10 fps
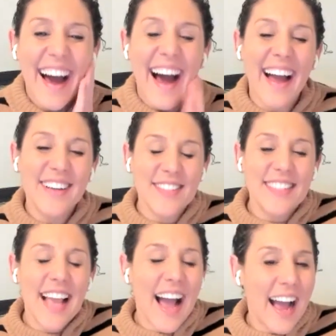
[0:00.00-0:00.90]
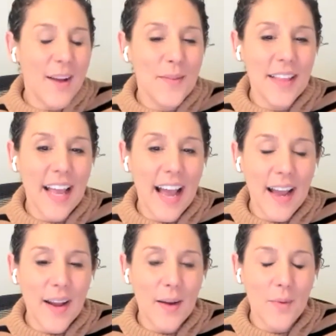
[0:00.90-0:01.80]
I just, yeah, I really,
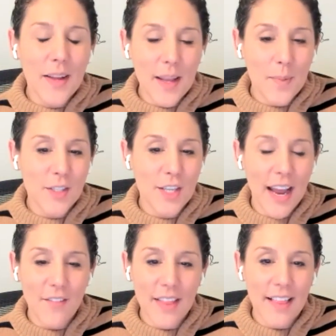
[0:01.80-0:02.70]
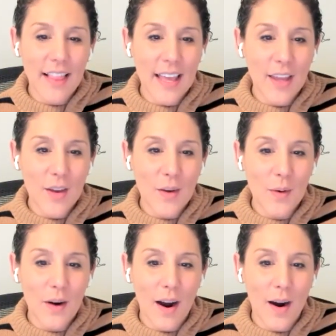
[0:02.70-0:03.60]
I really appreciate everything that you
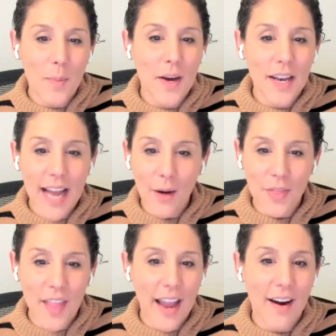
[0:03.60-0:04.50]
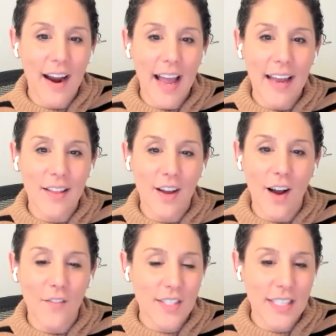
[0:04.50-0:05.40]
are putting out there and the
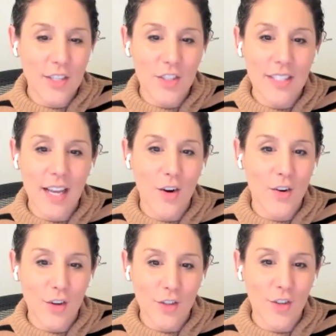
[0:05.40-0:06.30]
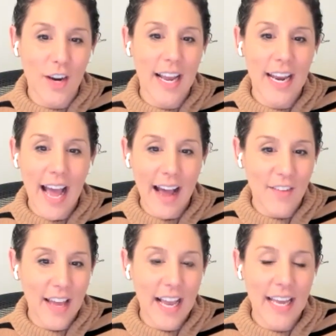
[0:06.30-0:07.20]
conversations that you're nurturing and
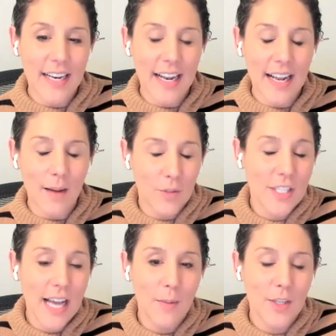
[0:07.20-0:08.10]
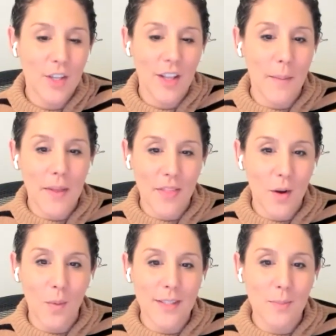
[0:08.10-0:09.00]
having, and um, just how much alignment
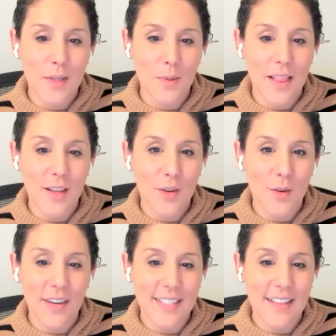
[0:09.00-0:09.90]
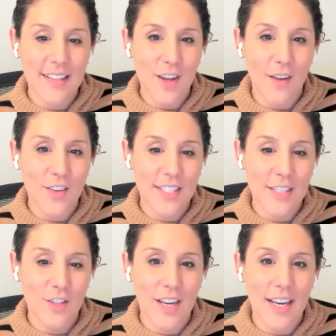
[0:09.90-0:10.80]
there was between the two of us in this
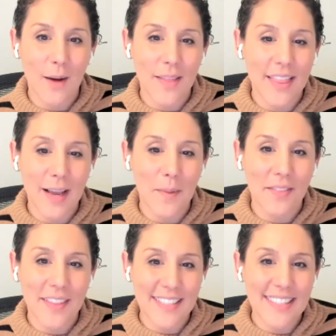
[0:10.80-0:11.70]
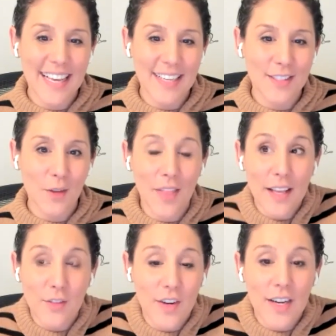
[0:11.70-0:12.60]
conversation and how we think about these things. So
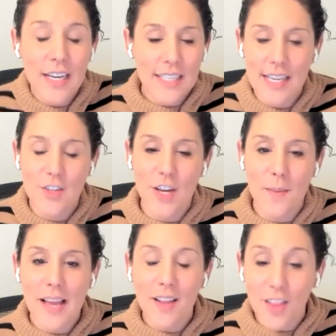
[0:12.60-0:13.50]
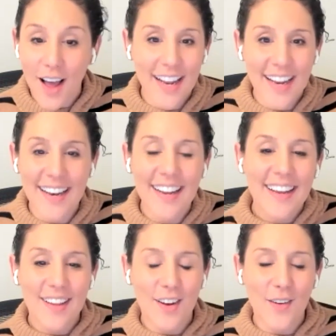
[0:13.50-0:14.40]
thanks for teaching me a lot and,
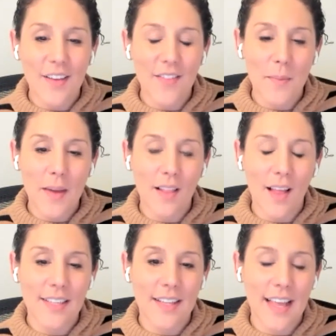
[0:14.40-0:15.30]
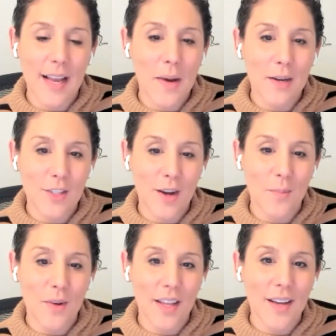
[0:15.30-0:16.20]
you know, giving me a lot to think about too. I'm
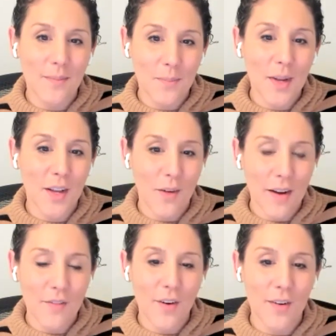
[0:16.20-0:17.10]
really, I'm really grateful.